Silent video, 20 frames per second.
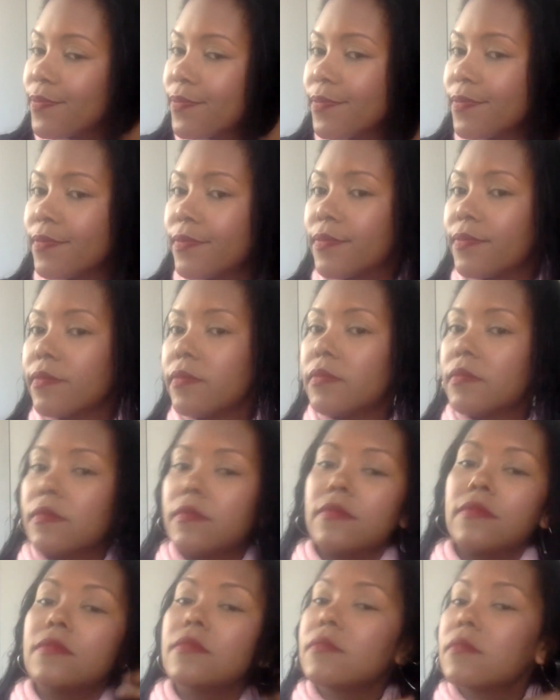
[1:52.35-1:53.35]

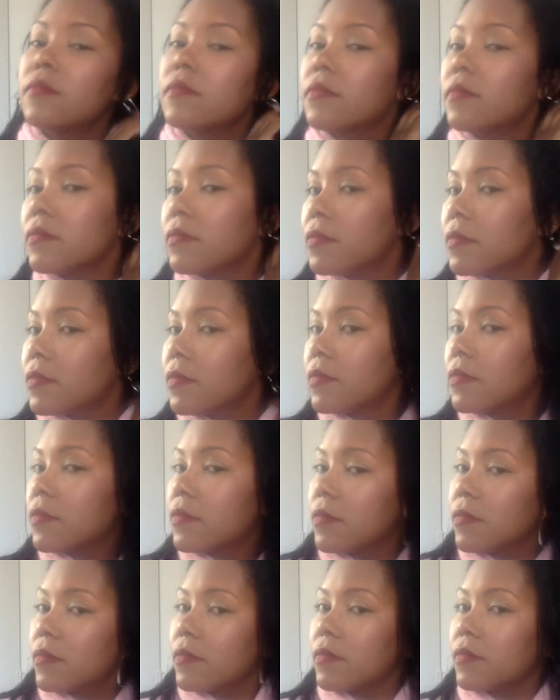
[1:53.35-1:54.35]

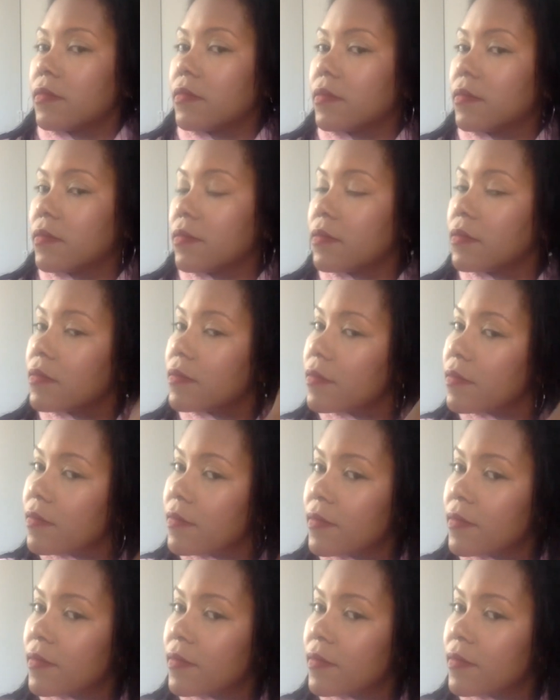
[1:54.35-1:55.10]
[no speech]